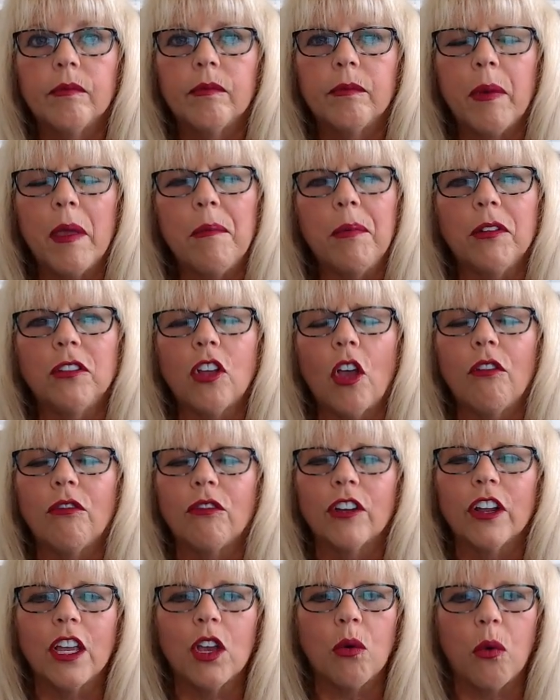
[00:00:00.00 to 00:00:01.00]
people don't
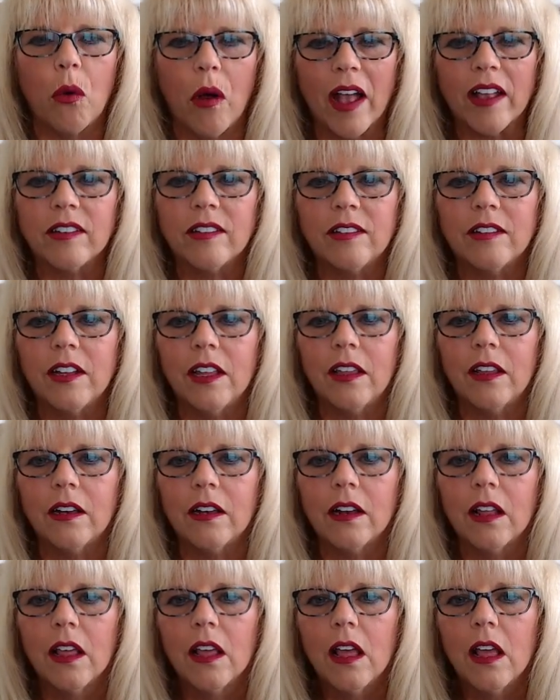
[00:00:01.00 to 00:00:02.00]
request it,
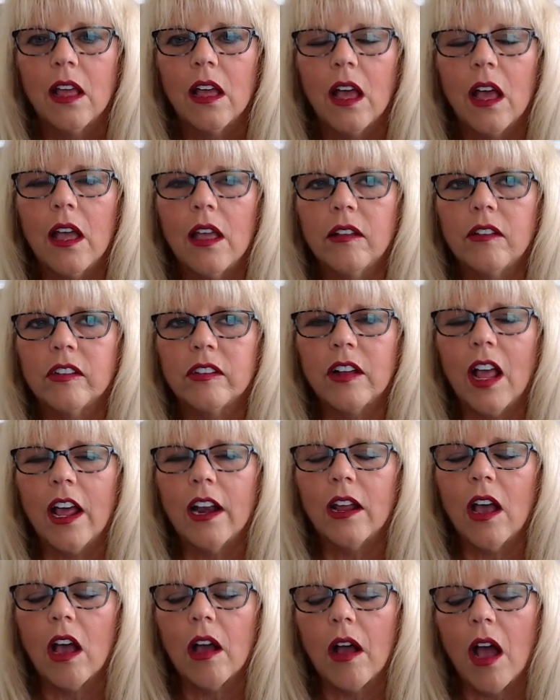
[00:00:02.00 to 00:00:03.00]
it's not
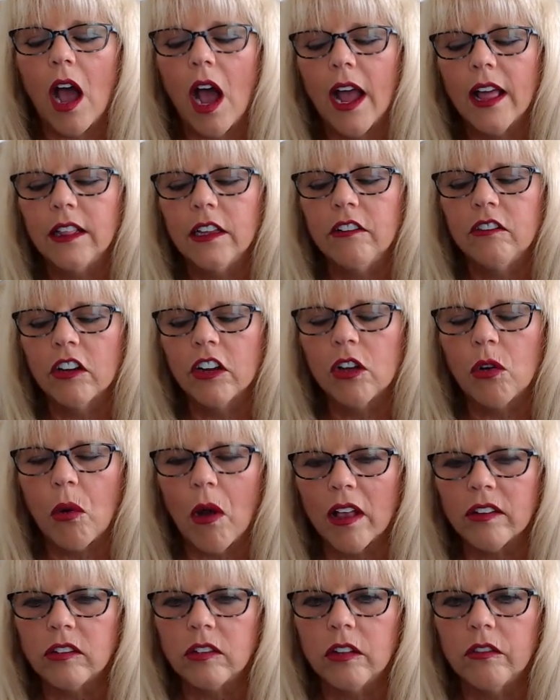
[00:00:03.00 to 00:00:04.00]
a highly
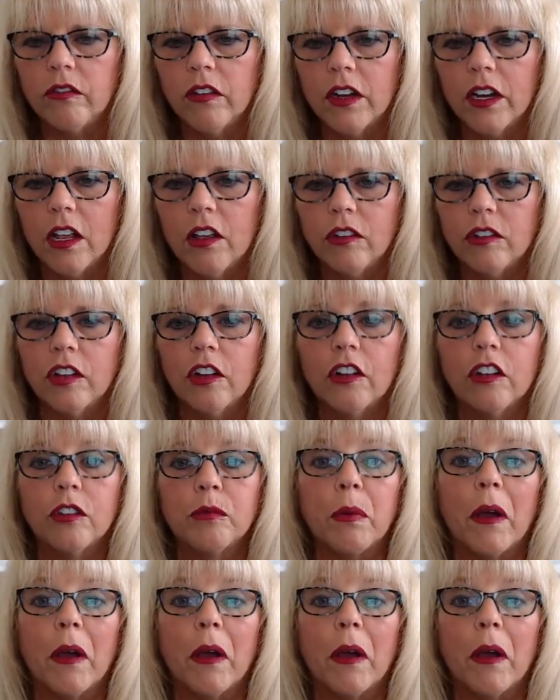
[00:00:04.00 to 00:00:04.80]
requested video series,